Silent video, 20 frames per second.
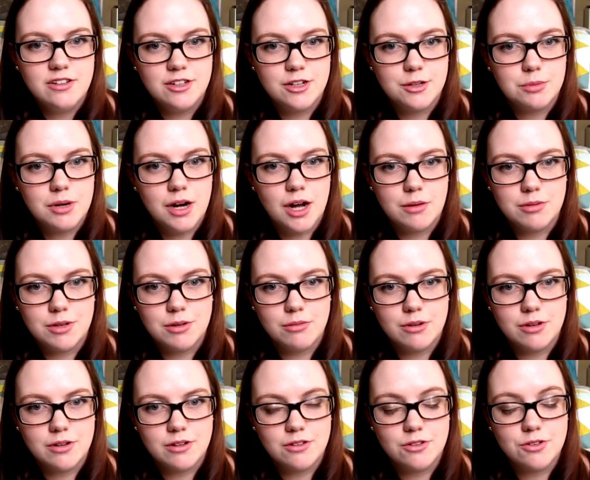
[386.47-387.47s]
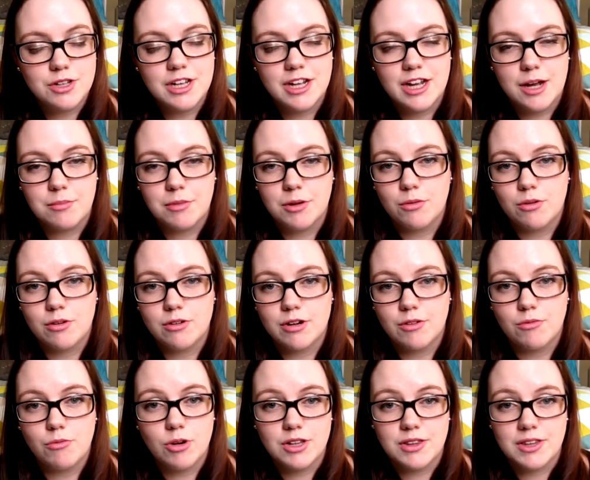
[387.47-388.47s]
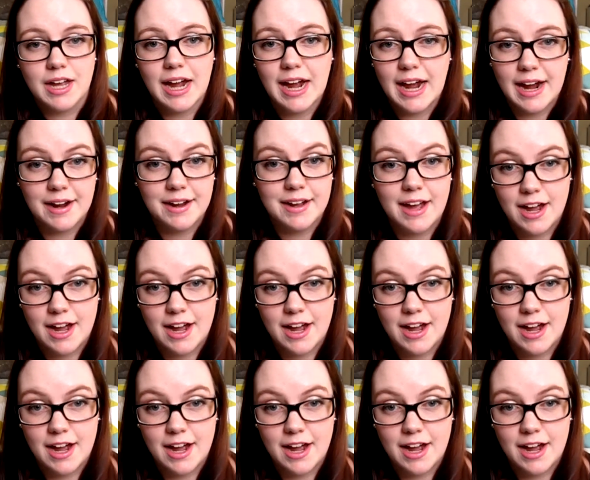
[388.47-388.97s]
You're probably looking at me wondering what the heck,